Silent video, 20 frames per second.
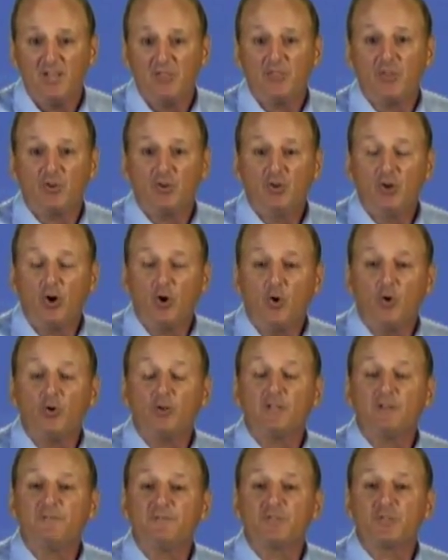The
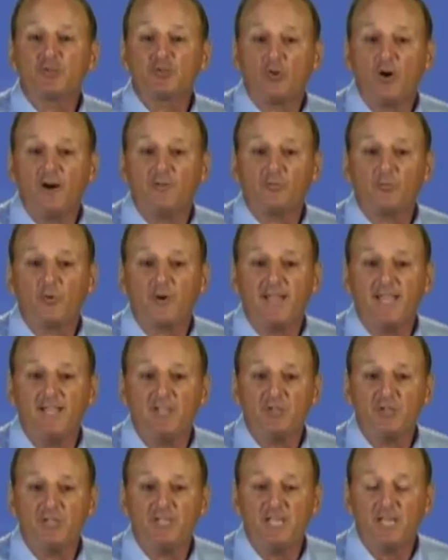goal of software
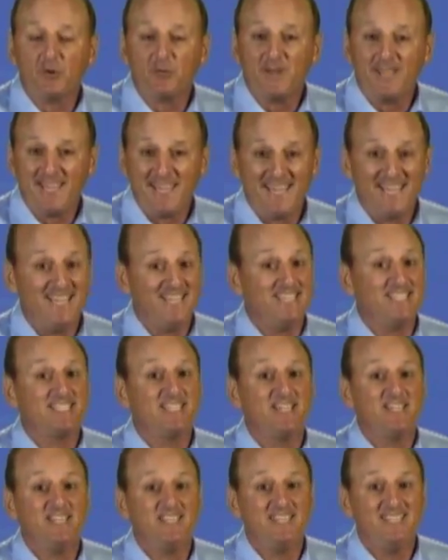engineering
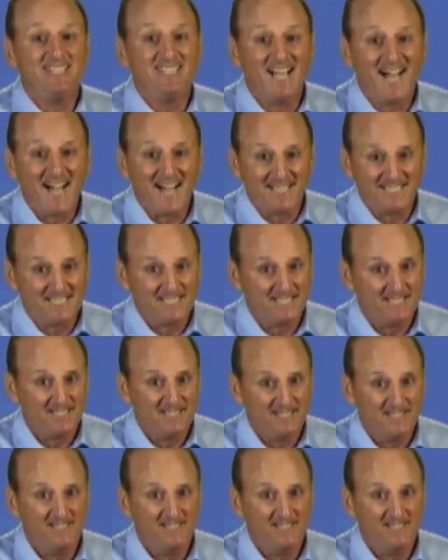is not